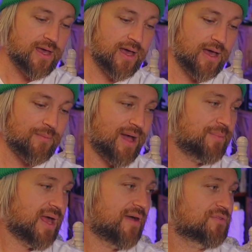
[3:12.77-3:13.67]
Um, I'm
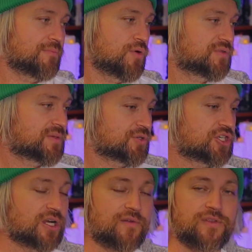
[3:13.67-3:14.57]
gonna have to move some
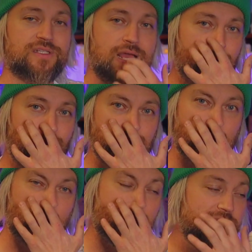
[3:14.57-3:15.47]
shit off the table.
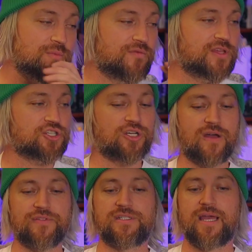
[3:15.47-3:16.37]
So I'm gonna move this shit
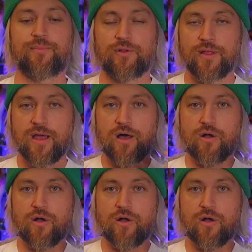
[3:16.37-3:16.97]
off the table.